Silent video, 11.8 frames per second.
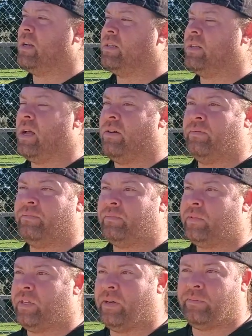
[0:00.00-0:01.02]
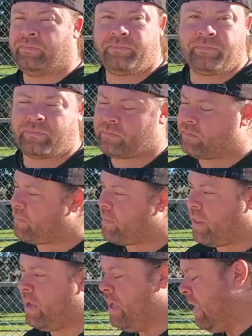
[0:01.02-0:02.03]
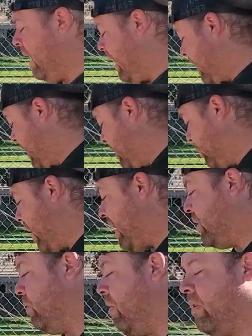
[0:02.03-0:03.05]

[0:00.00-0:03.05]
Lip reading: kind of stuff. So way too